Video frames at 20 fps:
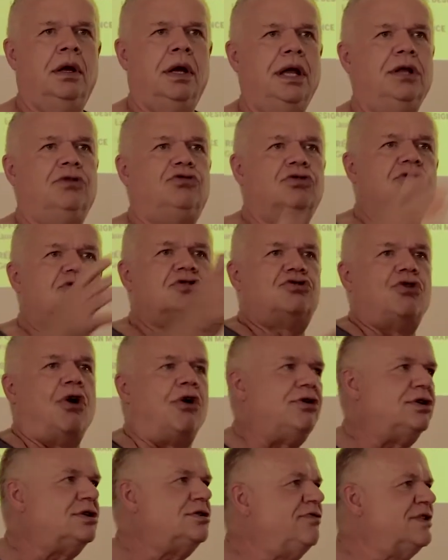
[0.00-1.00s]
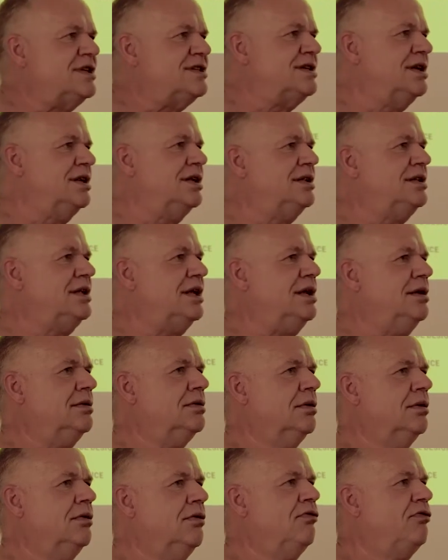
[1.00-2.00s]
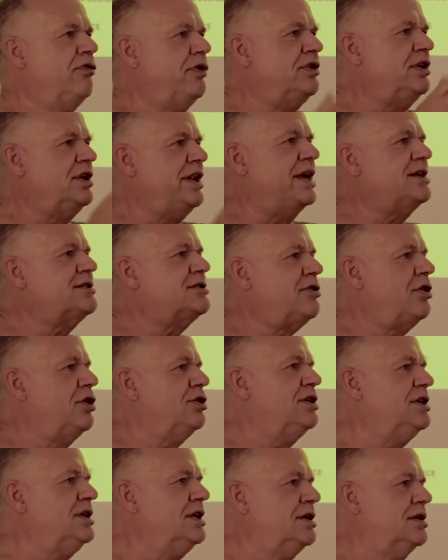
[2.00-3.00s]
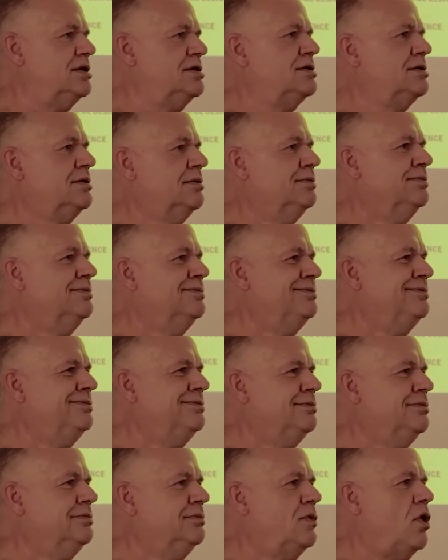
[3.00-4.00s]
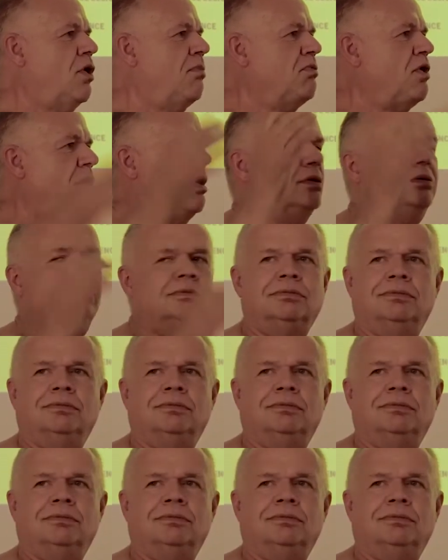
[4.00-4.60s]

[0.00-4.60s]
into a storage facility for the next 30 years or more.